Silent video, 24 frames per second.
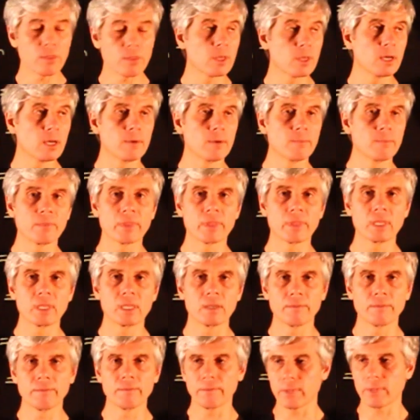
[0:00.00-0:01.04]

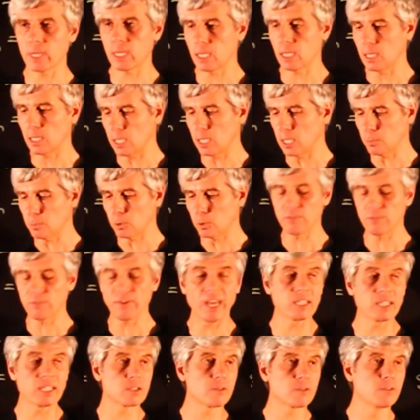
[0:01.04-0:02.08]
the input
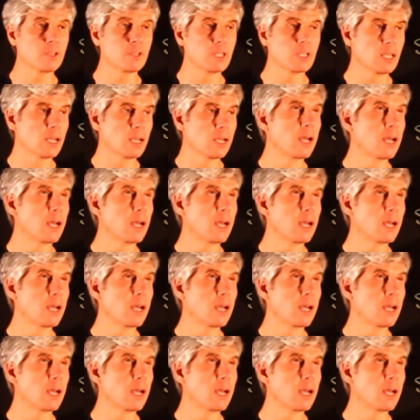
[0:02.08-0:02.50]
vector V.